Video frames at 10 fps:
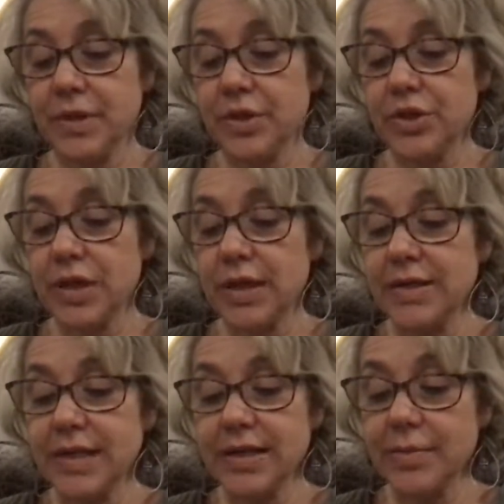Shall I
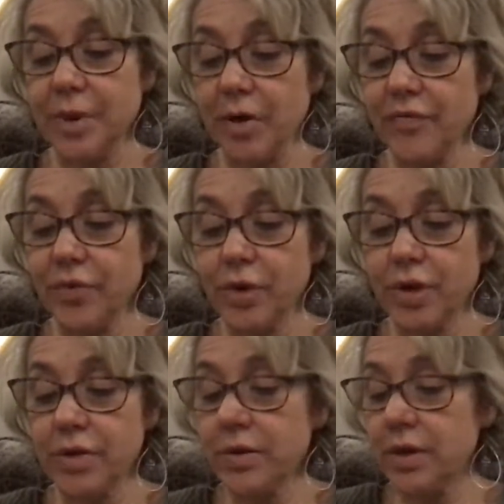take them off for
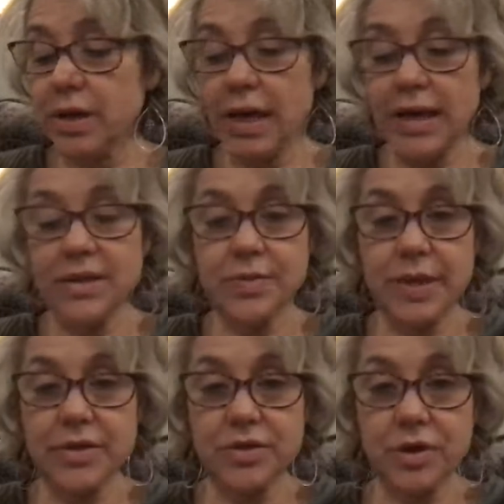you? asked
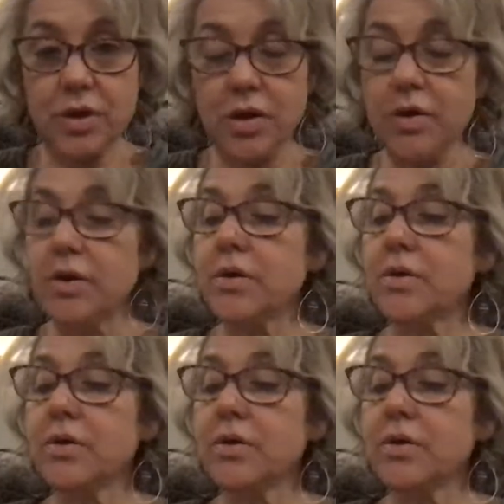Master Carter.